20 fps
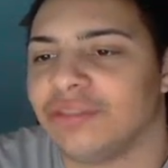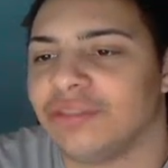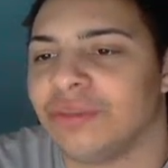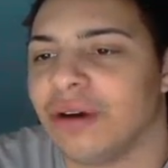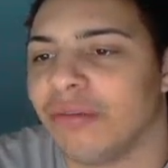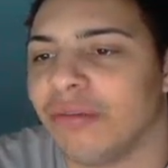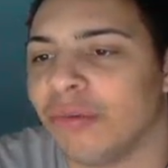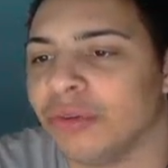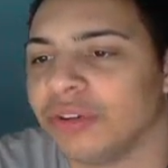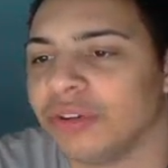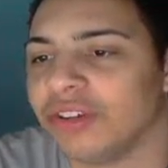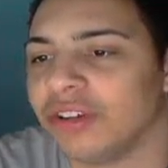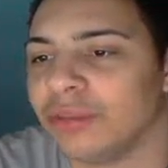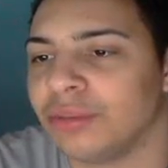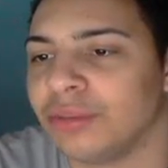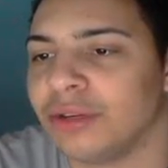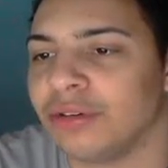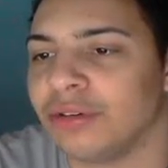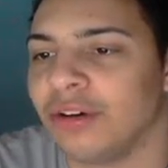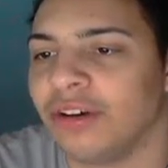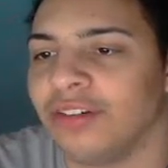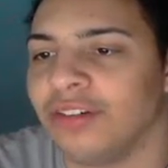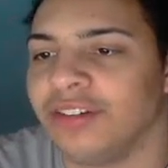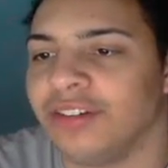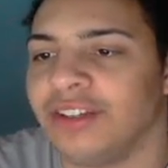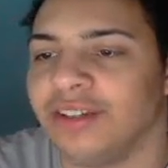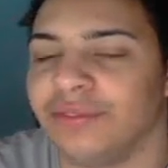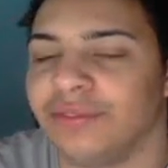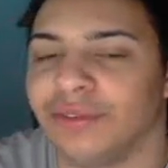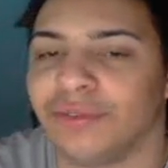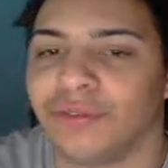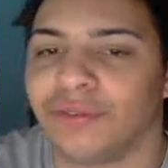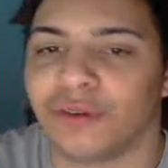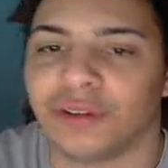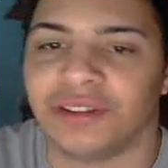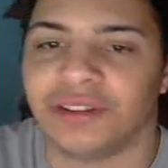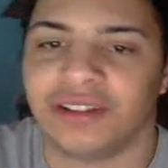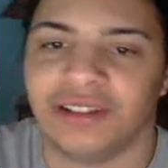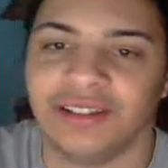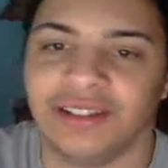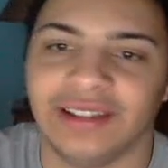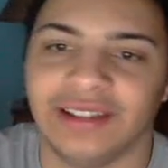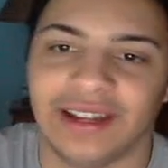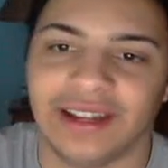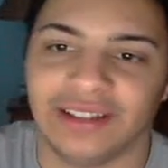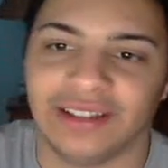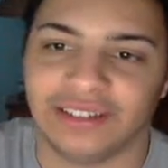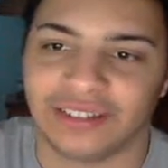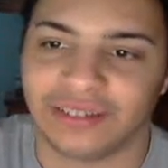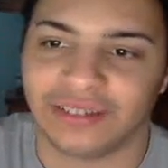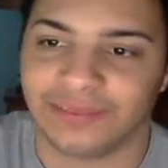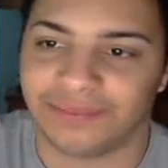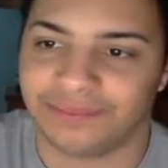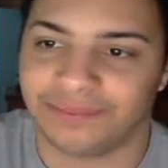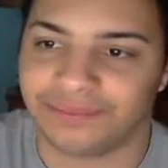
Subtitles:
but will still be quarantined for 14 days.